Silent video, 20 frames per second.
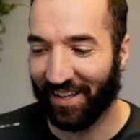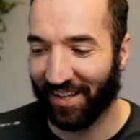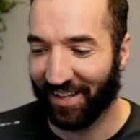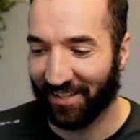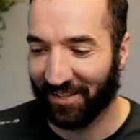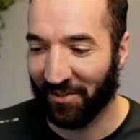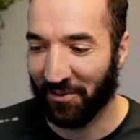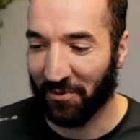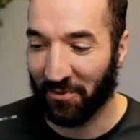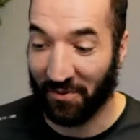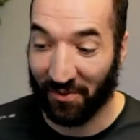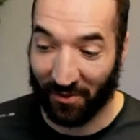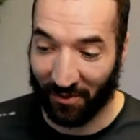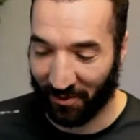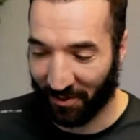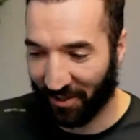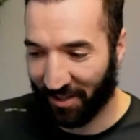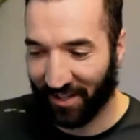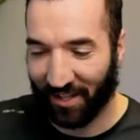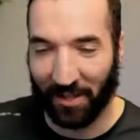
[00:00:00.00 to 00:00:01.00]
used,
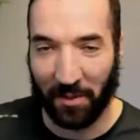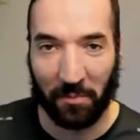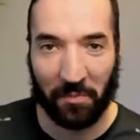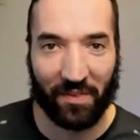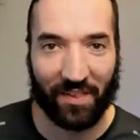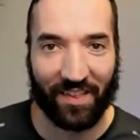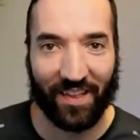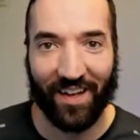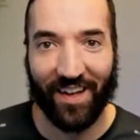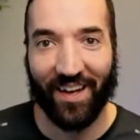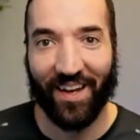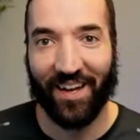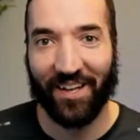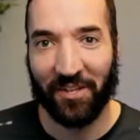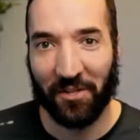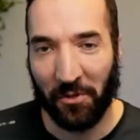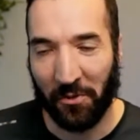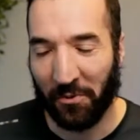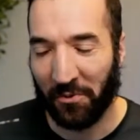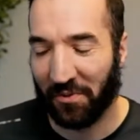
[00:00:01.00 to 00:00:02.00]
or clips
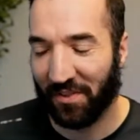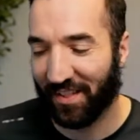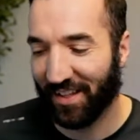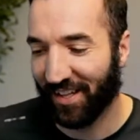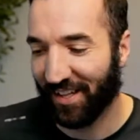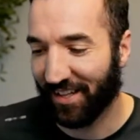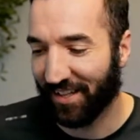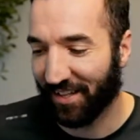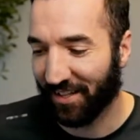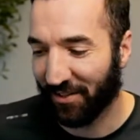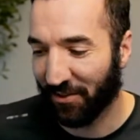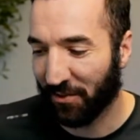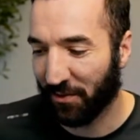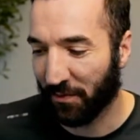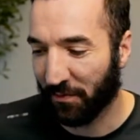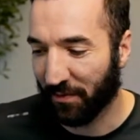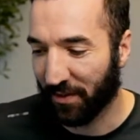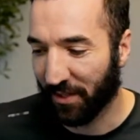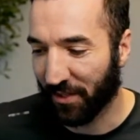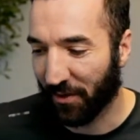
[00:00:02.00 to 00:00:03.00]
used in
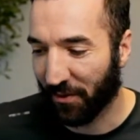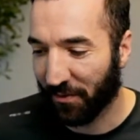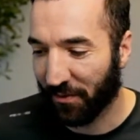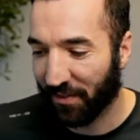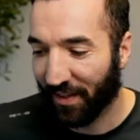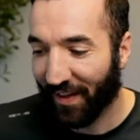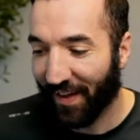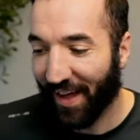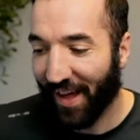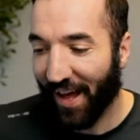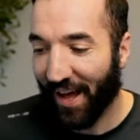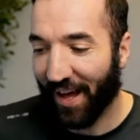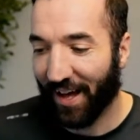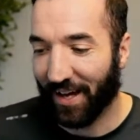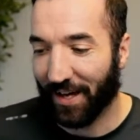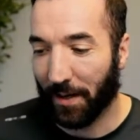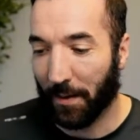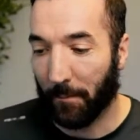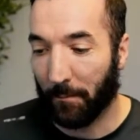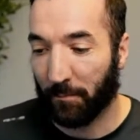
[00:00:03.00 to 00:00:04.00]
YouTube videos.
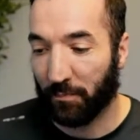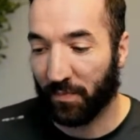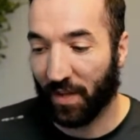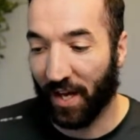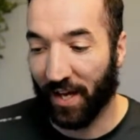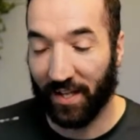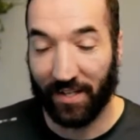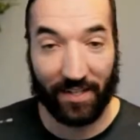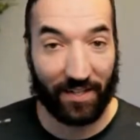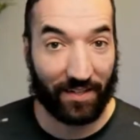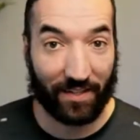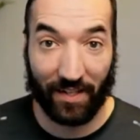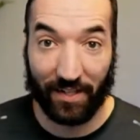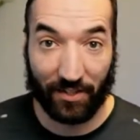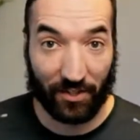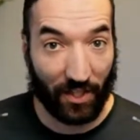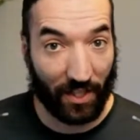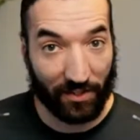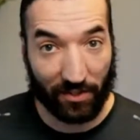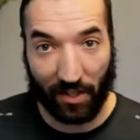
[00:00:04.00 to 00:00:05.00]
And it's going
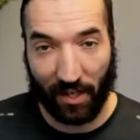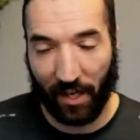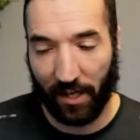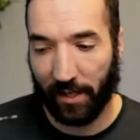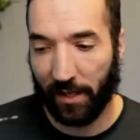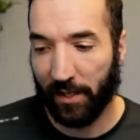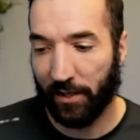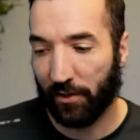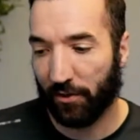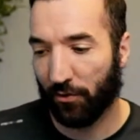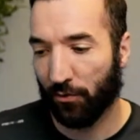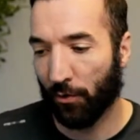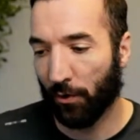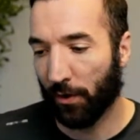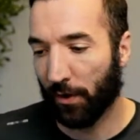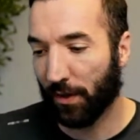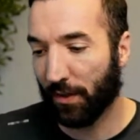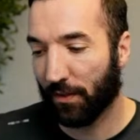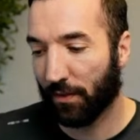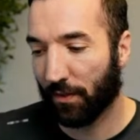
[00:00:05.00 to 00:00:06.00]
to change a lot of
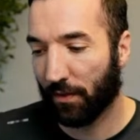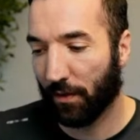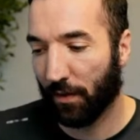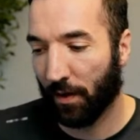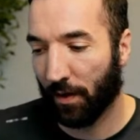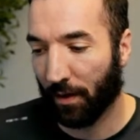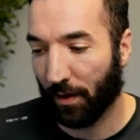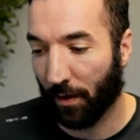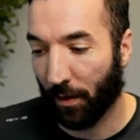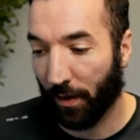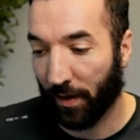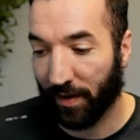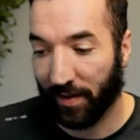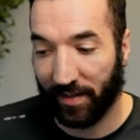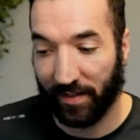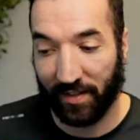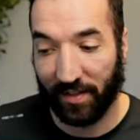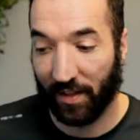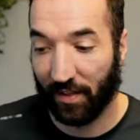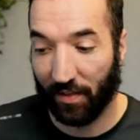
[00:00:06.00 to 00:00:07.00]
industries.
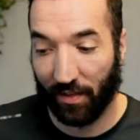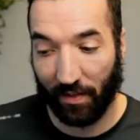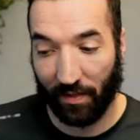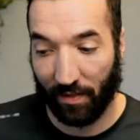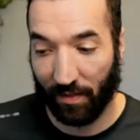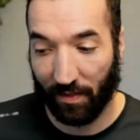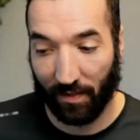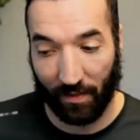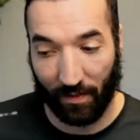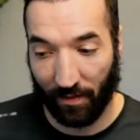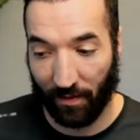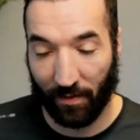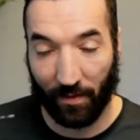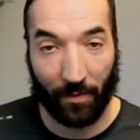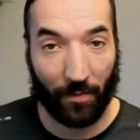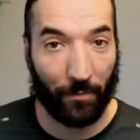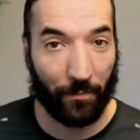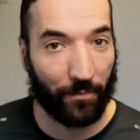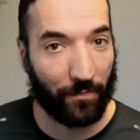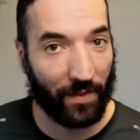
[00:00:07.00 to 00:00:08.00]
And this is
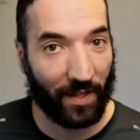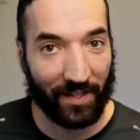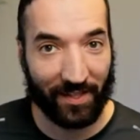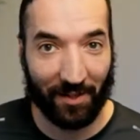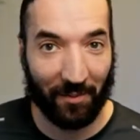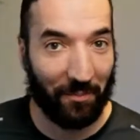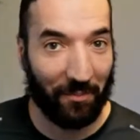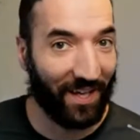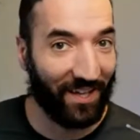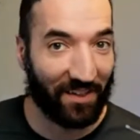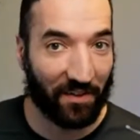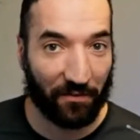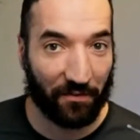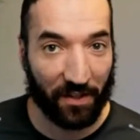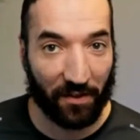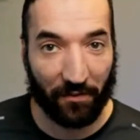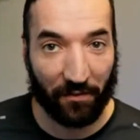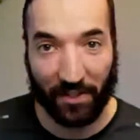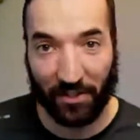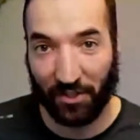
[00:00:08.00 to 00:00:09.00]
the pace of
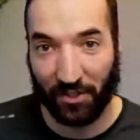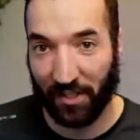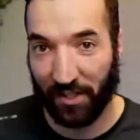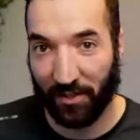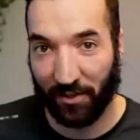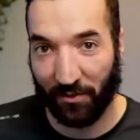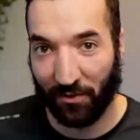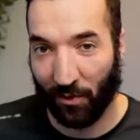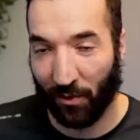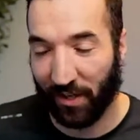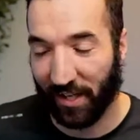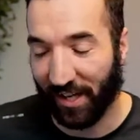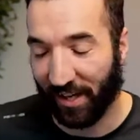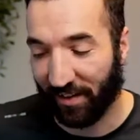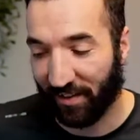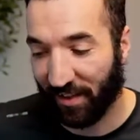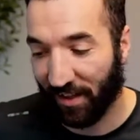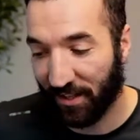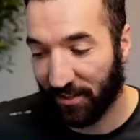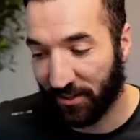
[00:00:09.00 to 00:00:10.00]
innovation here is only
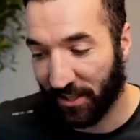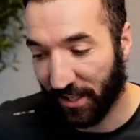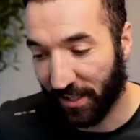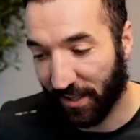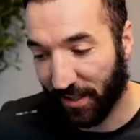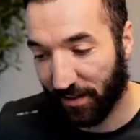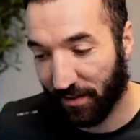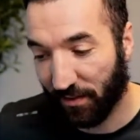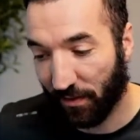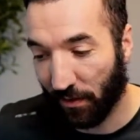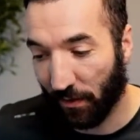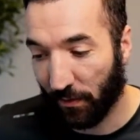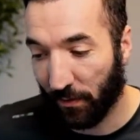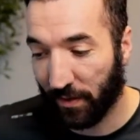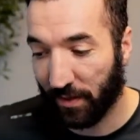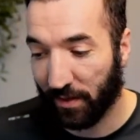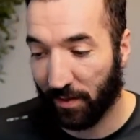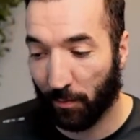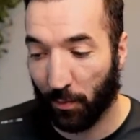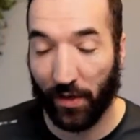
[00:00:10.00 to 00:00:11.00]
accelerating. So
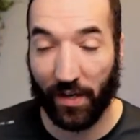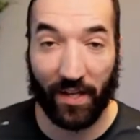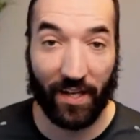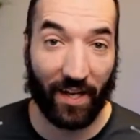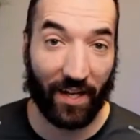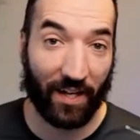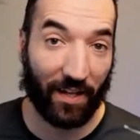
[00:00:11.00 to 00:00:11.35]
it's pretty